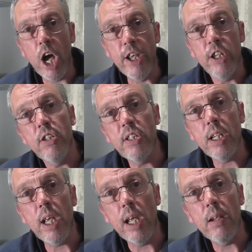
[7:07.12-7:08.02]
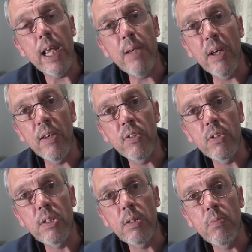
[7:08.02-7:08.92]
I used to get
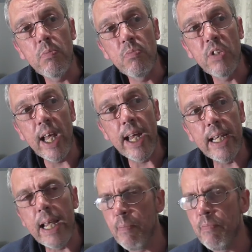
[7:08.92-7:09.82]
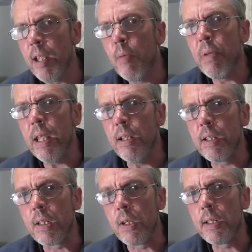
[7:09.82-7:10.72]
emails saying get a bigger
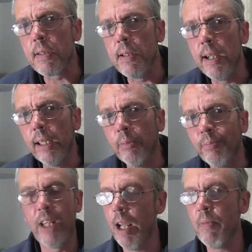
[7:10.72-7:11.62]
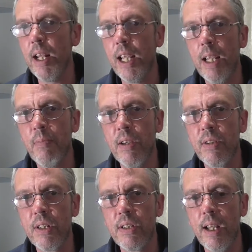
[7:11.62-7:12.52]
size today. Now I'm getting
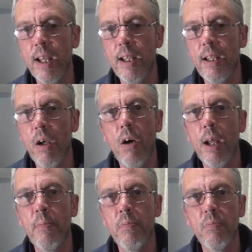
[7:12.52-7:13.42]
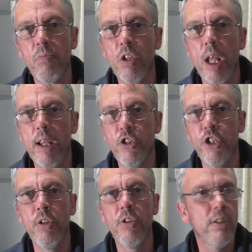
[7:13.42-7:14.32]
emails that say I'm
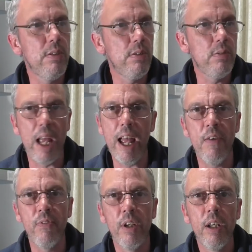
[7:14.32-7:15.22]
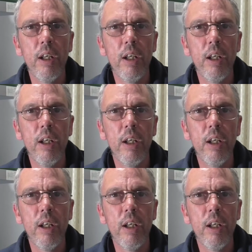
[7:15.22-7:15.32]
due to have